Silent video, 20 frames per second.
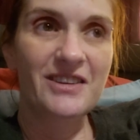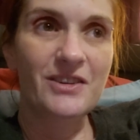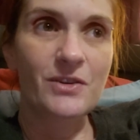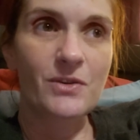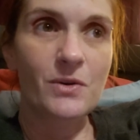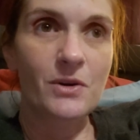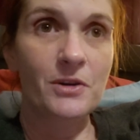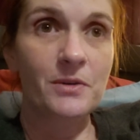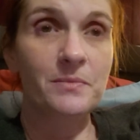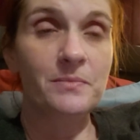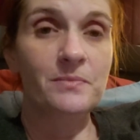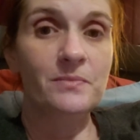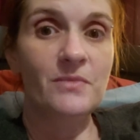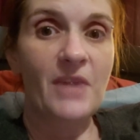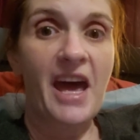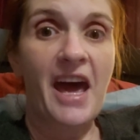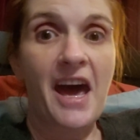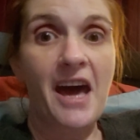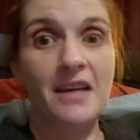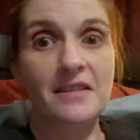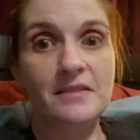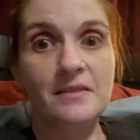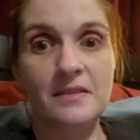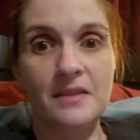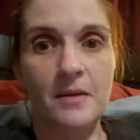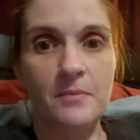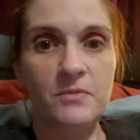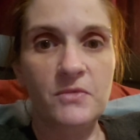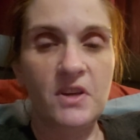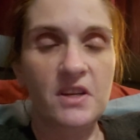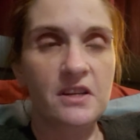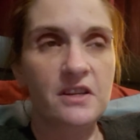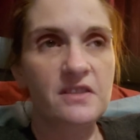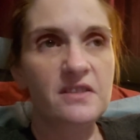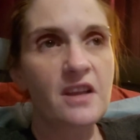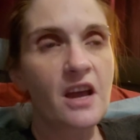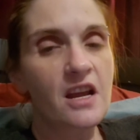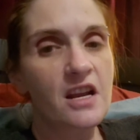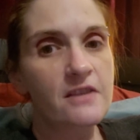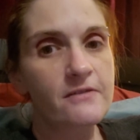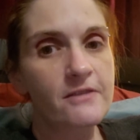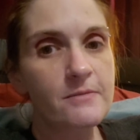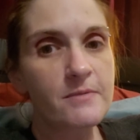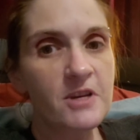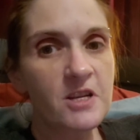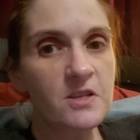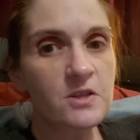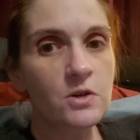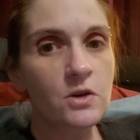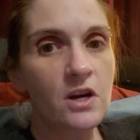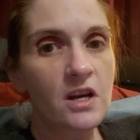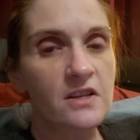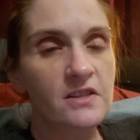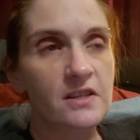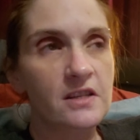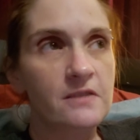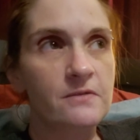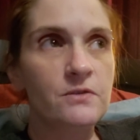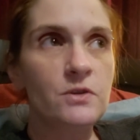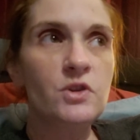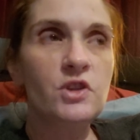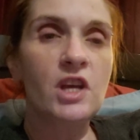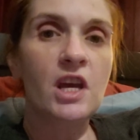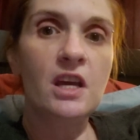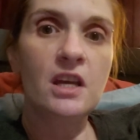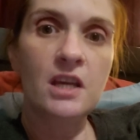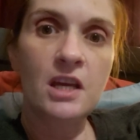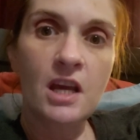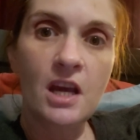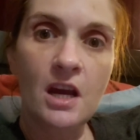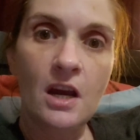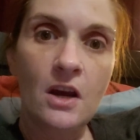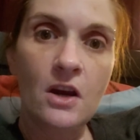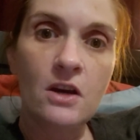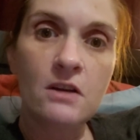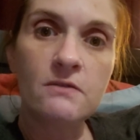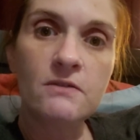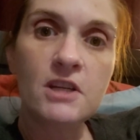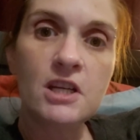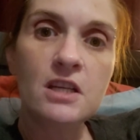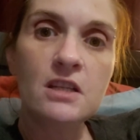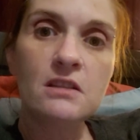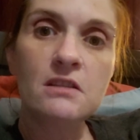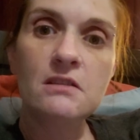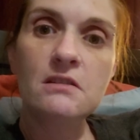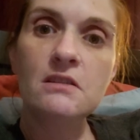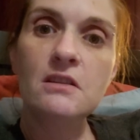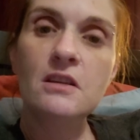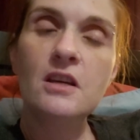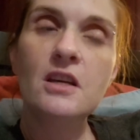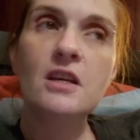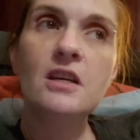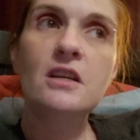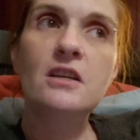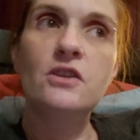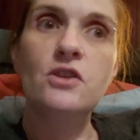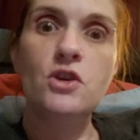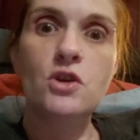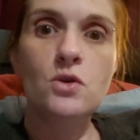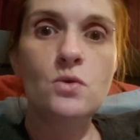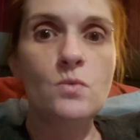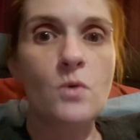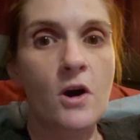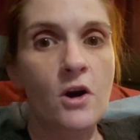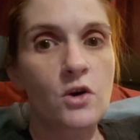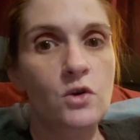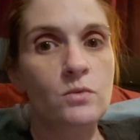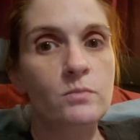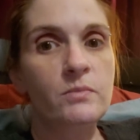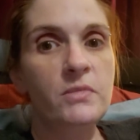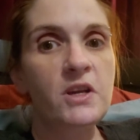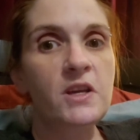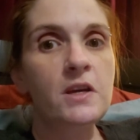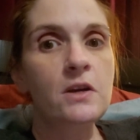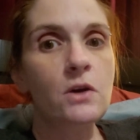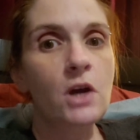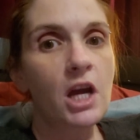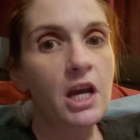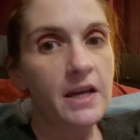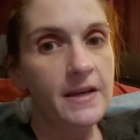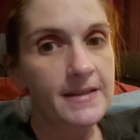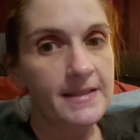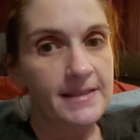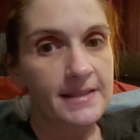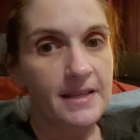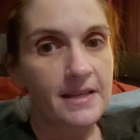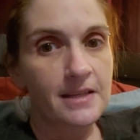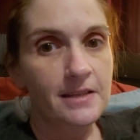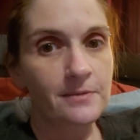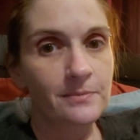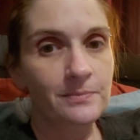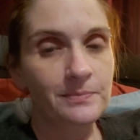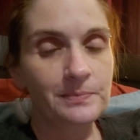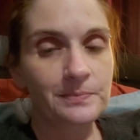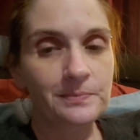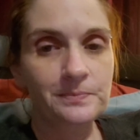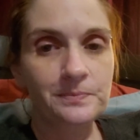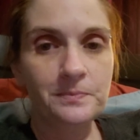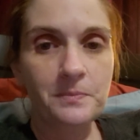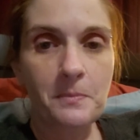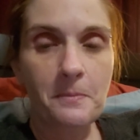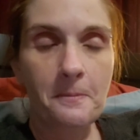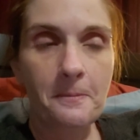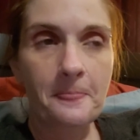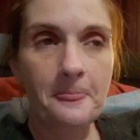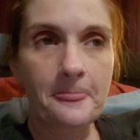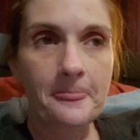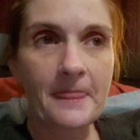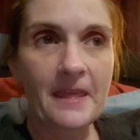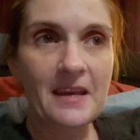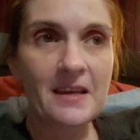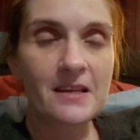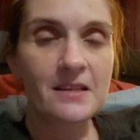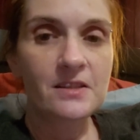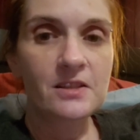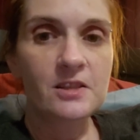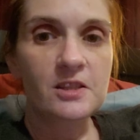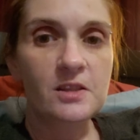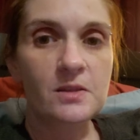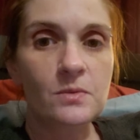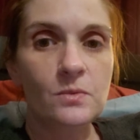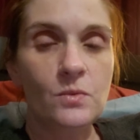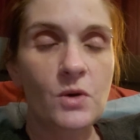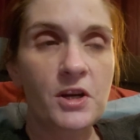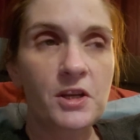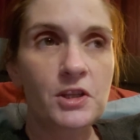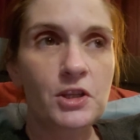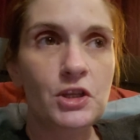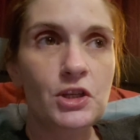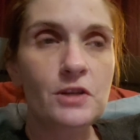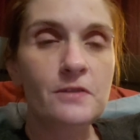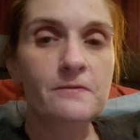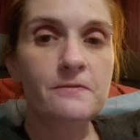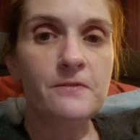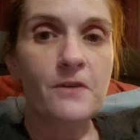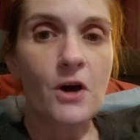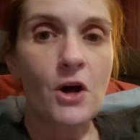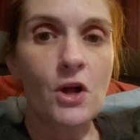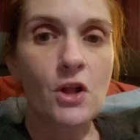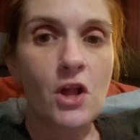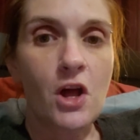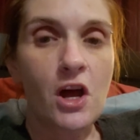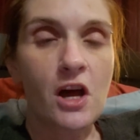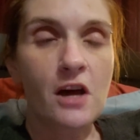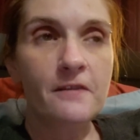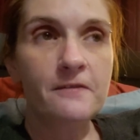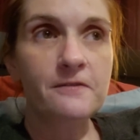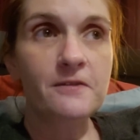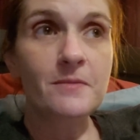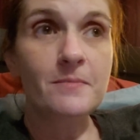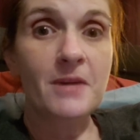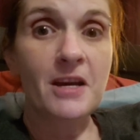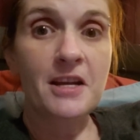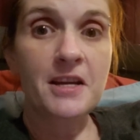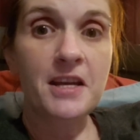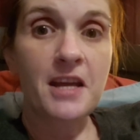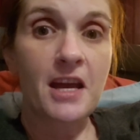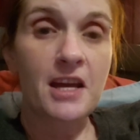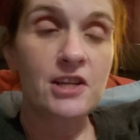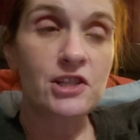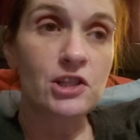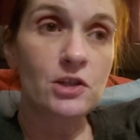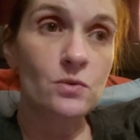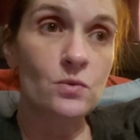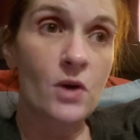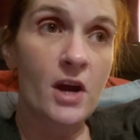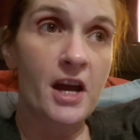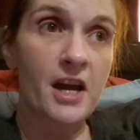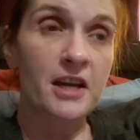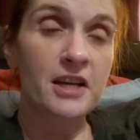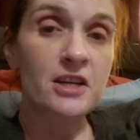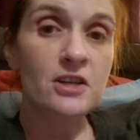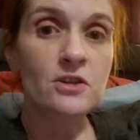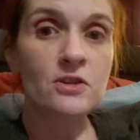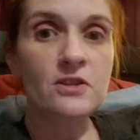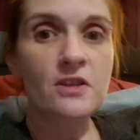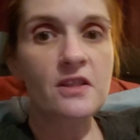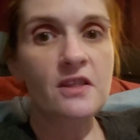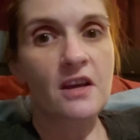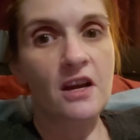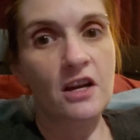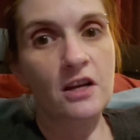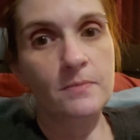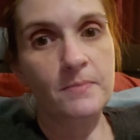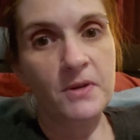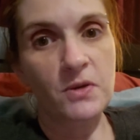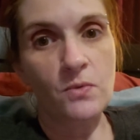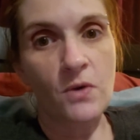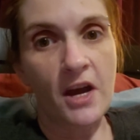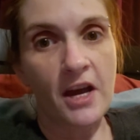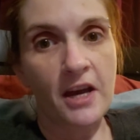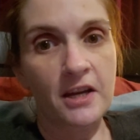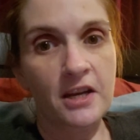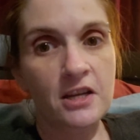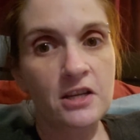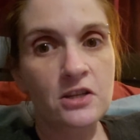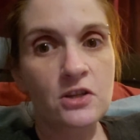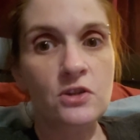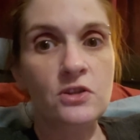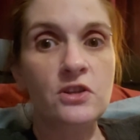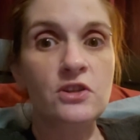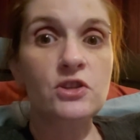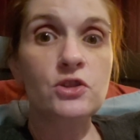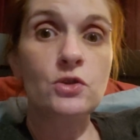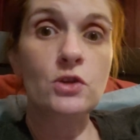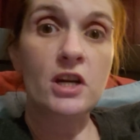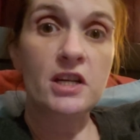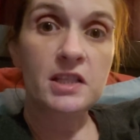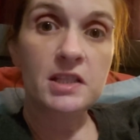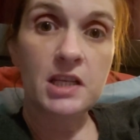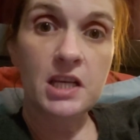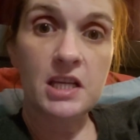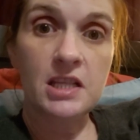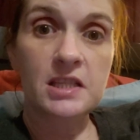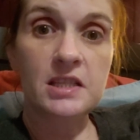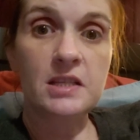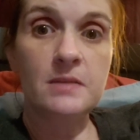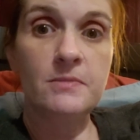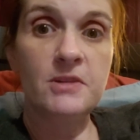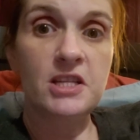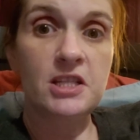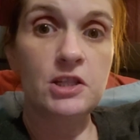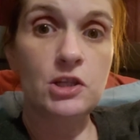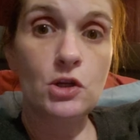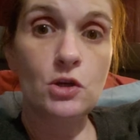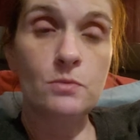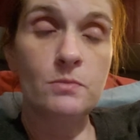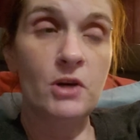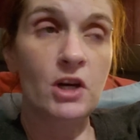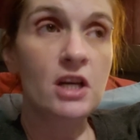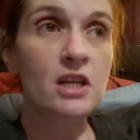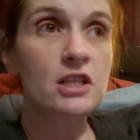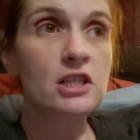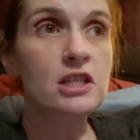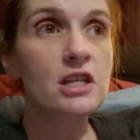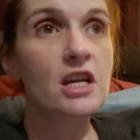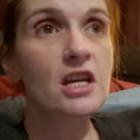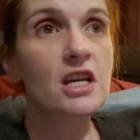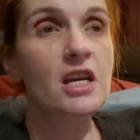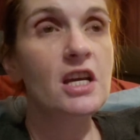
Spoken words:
or has something, because not everybody's crazy. If you take care of it, you won't be crazy. So when you fall off the medication wagon or the therapy wagon, or the stress gets to be too much,